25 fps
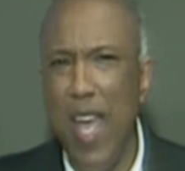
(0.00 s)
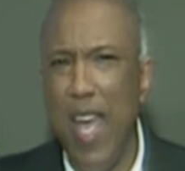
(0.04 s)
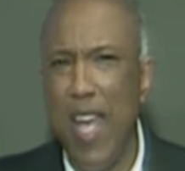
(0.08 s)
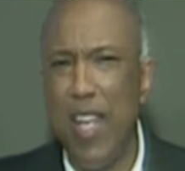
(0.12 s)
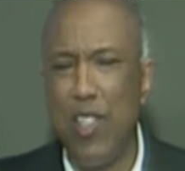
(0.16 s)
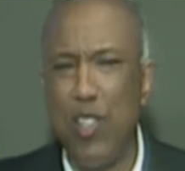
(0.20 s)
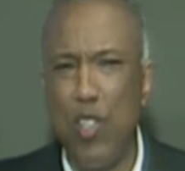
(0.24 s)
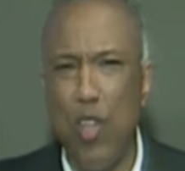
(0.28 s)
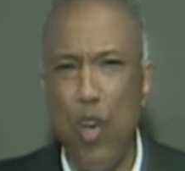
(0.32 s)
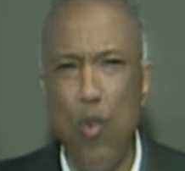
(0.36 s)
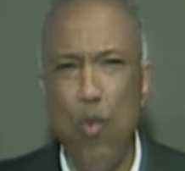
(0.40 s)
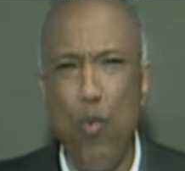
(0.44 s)

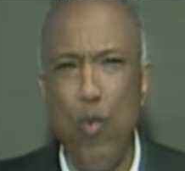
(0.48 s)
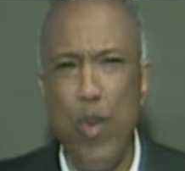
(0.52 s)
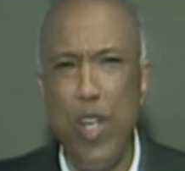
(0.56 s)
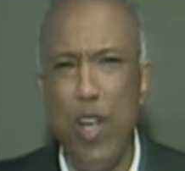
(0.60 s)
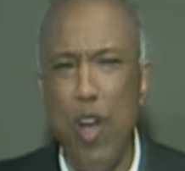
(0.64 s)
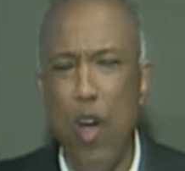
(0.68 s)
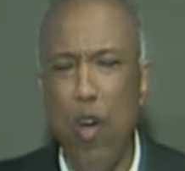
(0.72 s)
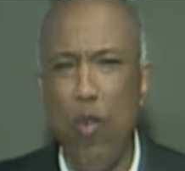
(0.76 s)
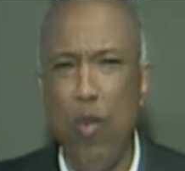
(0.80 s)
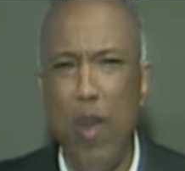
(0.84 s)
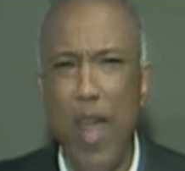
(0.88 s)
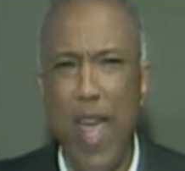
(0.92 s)
And so we
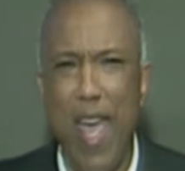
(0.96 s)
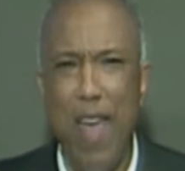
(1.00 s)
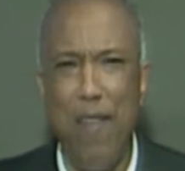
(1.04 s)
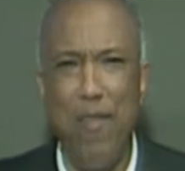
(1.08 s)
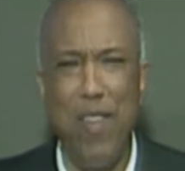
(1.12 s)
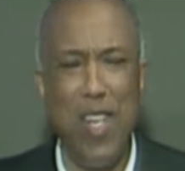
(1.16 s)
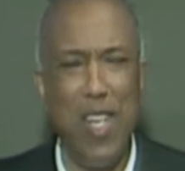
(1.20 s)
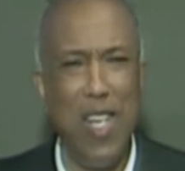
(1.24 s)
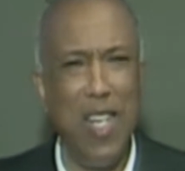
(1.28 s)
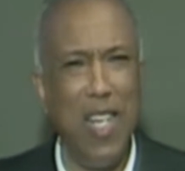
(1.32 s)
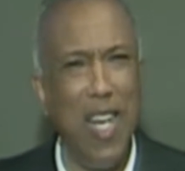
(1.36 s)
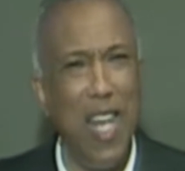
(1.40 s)
don't
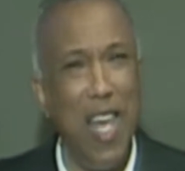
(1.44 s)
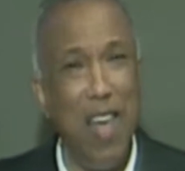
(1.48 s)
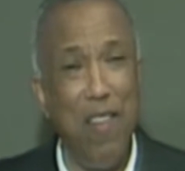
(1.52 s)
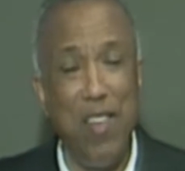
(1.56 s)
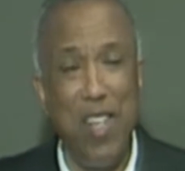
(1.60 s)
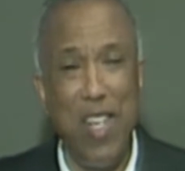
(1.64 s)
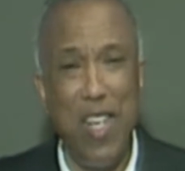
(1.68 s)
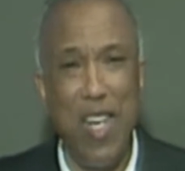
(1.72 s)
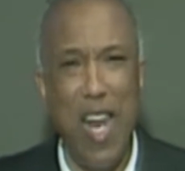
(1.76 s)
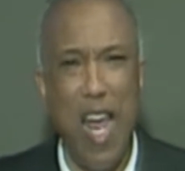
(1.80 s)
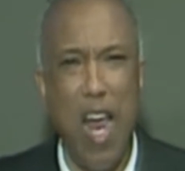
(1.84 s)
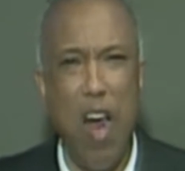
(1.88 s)
have any
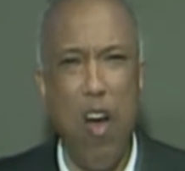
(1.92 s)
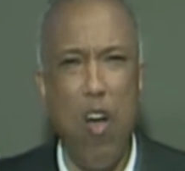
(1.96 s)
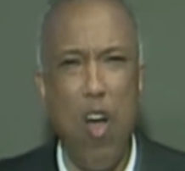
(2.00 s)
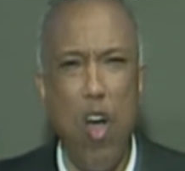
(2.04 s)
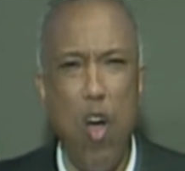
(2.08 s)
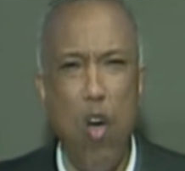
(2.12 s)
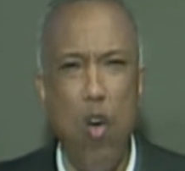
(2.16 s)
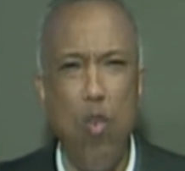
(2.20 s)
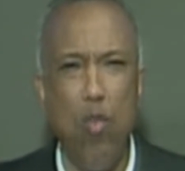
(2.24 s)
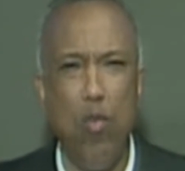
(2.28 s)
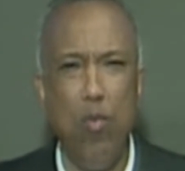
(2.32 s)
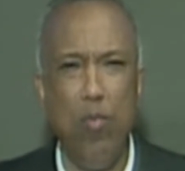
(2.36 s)
leaven in our
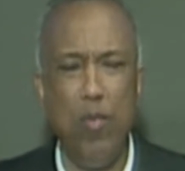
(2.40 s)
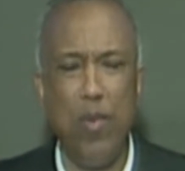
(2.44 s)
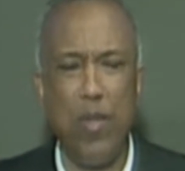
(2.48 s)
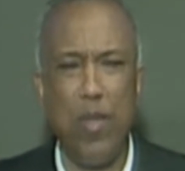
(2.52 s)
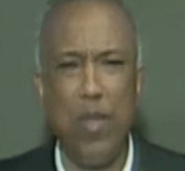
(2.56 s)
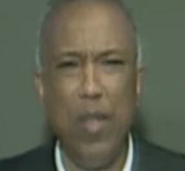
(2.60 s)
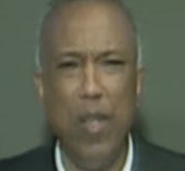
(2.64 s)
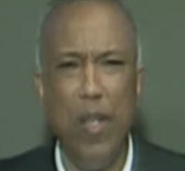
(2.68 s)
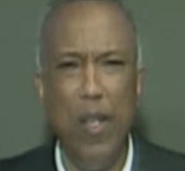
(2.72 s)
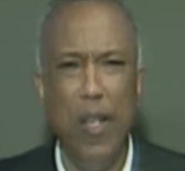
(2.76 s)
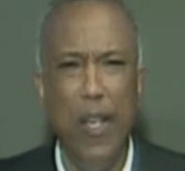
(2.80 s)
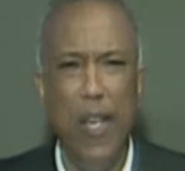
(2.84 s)

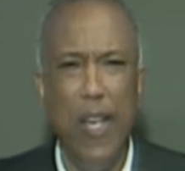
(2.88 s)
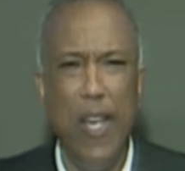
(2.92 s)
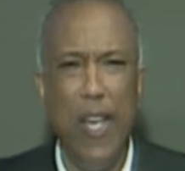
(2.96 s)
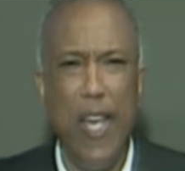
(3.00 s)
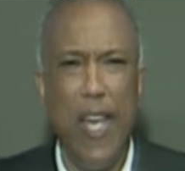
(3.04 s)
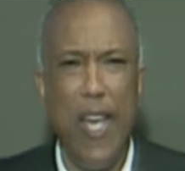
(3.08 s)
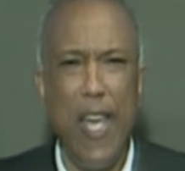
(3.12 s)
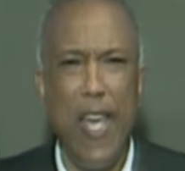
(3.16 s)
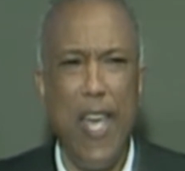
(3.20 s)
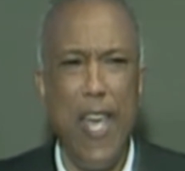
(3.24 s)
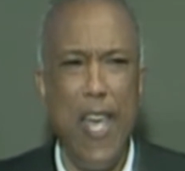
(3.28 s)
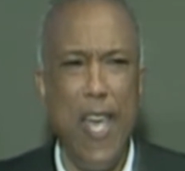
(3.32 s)
homes.
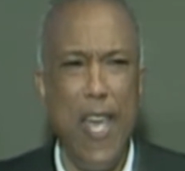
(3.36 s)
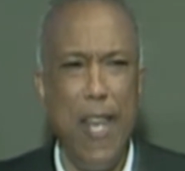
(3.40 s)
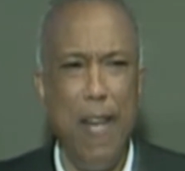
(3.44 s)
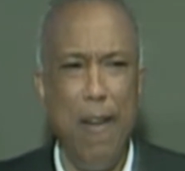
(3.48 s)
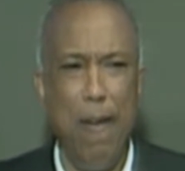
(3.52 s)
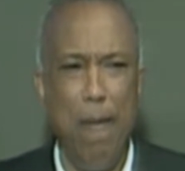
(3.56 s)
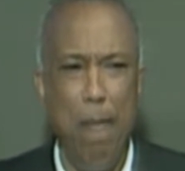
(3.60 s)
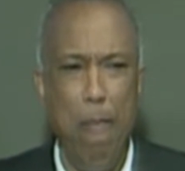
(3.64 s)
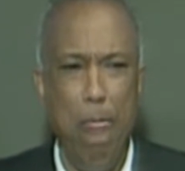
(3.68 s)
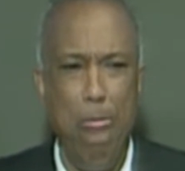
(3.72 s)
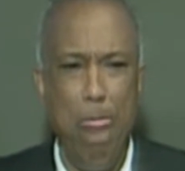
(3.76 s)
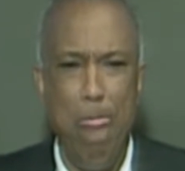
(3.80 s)

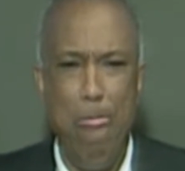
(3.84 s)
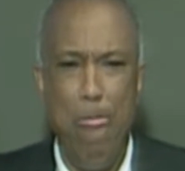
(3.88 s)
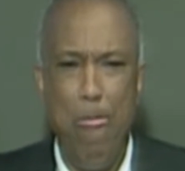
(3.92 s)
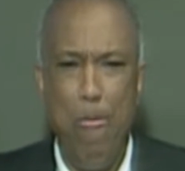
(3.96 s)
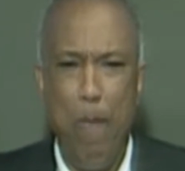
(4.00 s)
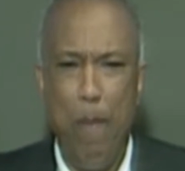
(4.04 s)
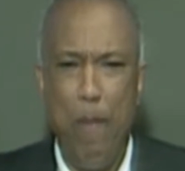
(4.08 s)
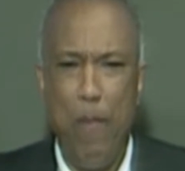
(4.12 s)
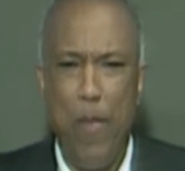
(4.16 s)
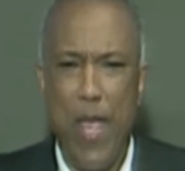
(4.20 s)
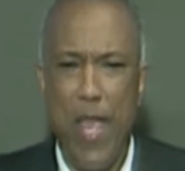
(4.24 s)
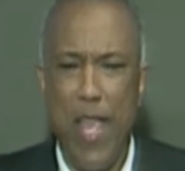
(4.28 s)
And
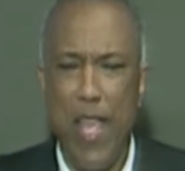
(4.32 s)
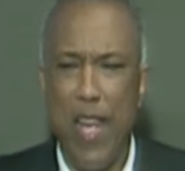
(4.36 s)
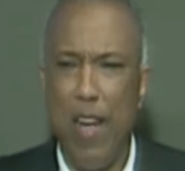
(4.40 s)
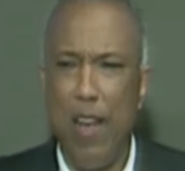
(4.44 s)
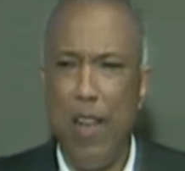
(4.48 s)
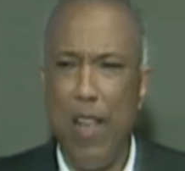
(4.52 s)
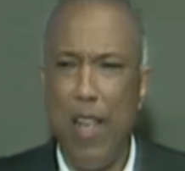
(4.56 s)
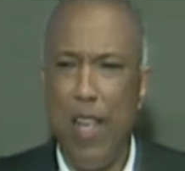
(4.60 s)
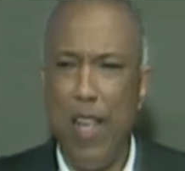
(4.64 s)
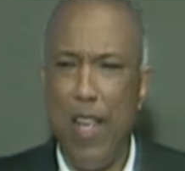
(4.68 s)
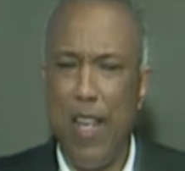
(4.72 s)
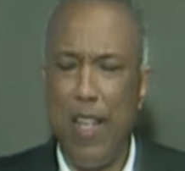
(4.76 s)

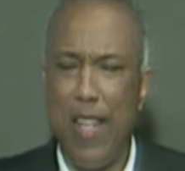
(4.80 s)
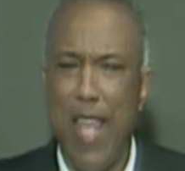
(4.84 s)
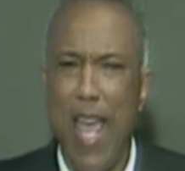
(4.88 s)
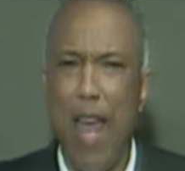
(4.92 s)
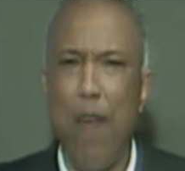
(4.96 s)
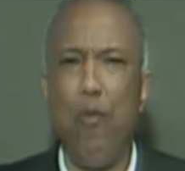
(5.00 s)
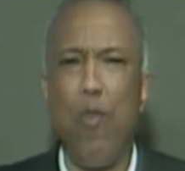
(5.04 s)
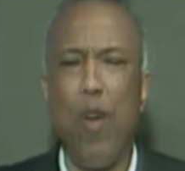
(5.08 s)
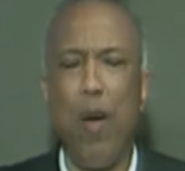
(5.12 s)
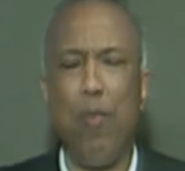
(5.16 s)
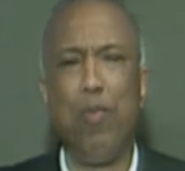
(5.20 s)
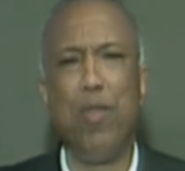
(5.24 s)

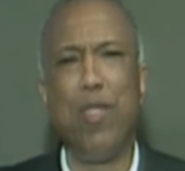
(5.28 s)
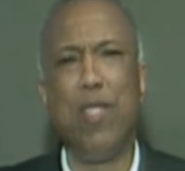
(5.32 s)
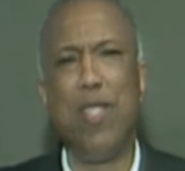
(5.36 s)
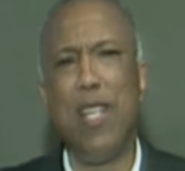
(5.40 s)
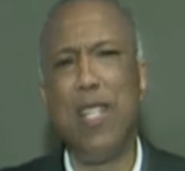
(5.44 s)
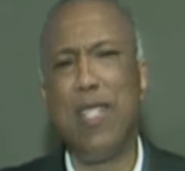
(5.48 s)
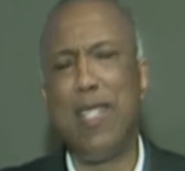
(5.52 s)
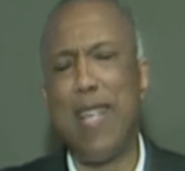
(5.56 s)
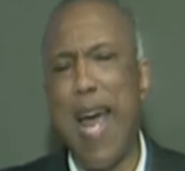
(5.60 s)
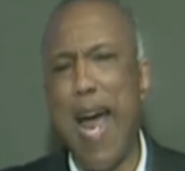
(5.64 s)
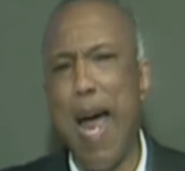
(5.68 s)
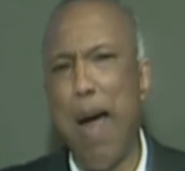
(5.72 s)
that
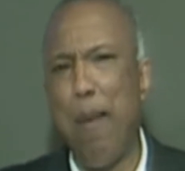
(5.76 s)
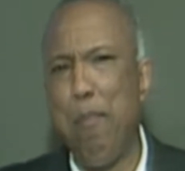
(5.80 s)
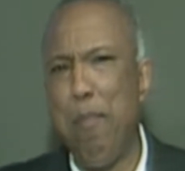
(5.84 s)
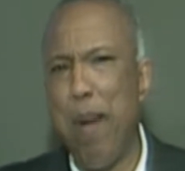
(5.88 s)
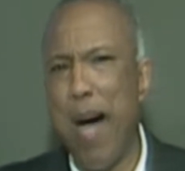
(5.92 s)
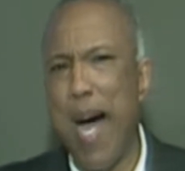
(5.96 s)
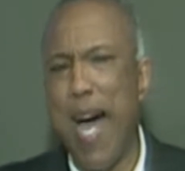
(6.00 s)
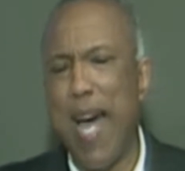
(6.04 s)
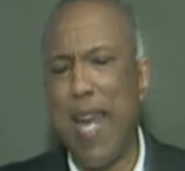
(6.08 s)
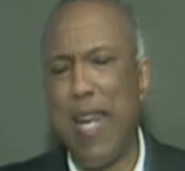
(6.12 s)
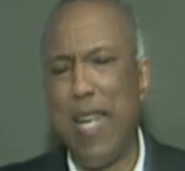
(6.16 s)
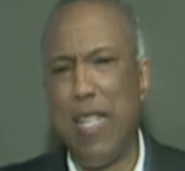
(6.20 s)
represents our
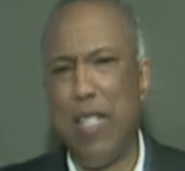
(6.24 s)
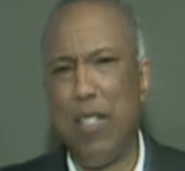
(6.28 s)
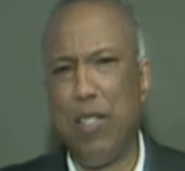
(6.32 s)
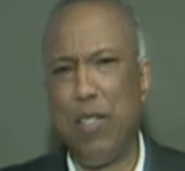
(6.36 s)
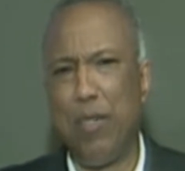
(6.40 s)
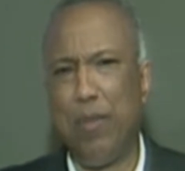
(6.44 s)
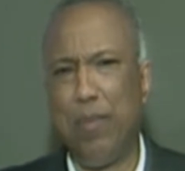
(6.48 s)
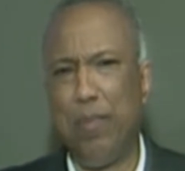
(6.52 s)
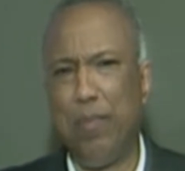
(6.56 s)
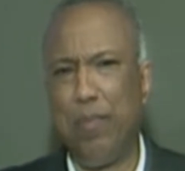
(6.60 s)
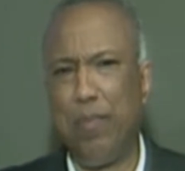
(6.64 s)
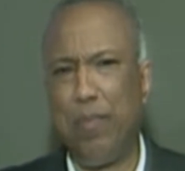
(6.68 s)

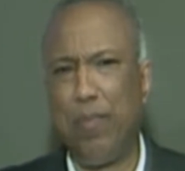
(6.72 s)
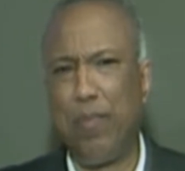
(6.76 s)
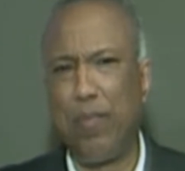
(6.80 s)
bodies.